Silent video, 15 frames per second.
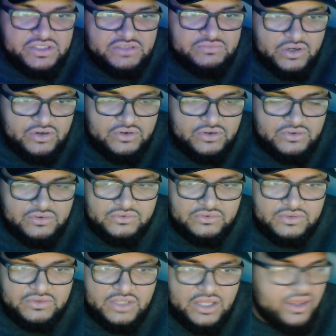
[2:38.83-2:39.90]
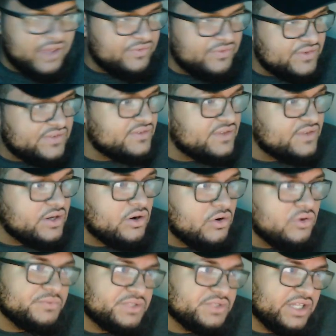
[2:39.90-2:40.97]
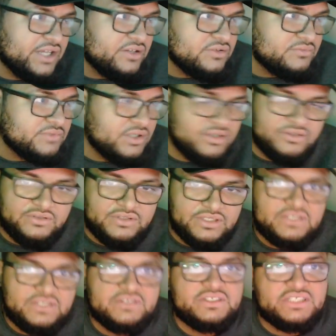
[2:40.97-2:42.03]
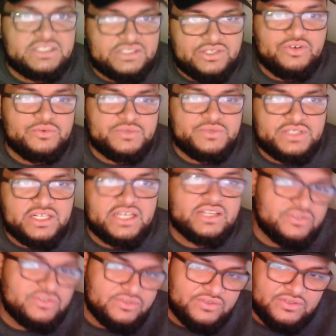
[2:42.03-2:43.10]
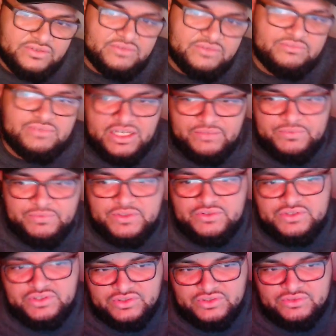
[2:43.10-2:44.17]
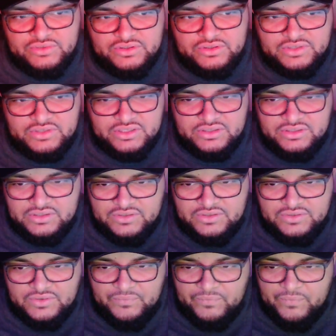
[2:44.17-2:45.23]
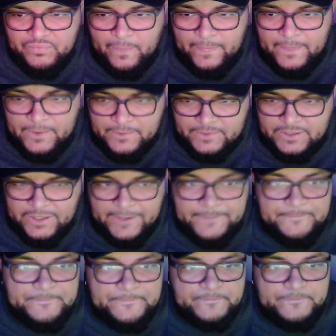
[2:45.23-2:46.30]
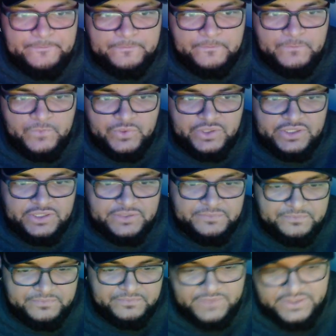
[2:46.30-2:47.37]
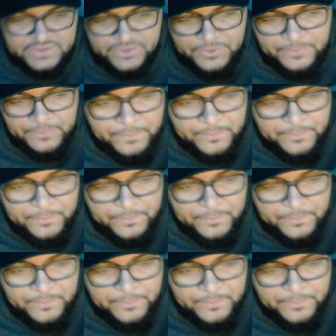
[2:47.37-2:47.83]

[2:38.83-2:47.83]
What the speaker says: bro. And this is their home channel, bro. This is their home channel. Blackberry is so woke. Okay, we're good. Let's go.